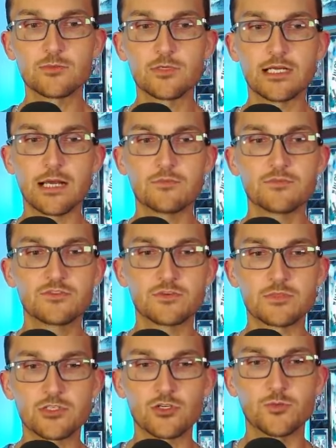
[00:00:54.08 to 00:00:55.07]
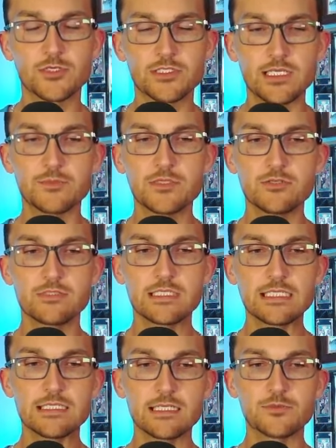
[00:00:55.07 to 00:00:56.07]
comes from scooper
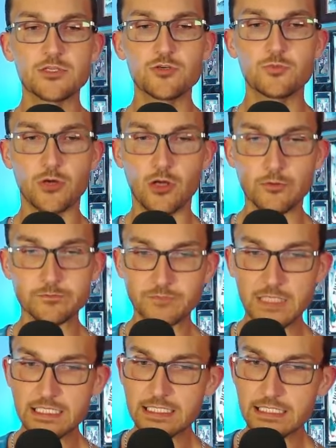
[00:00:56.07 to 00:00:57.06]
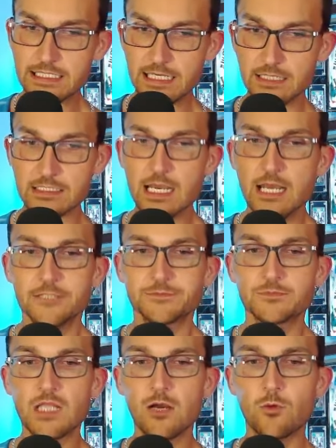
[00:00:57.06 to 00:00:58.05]
WDW Pro. He details,
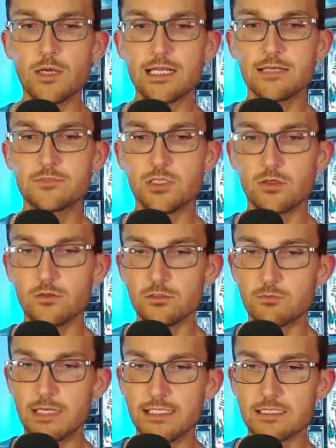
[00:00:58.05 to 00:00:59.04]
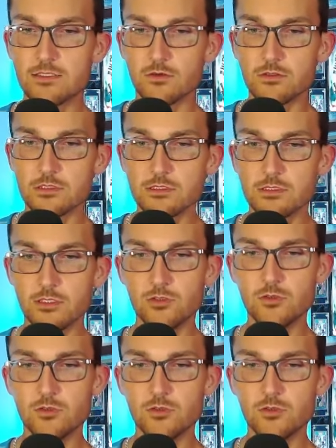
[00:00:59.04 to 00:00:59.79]
what I'm told by a source who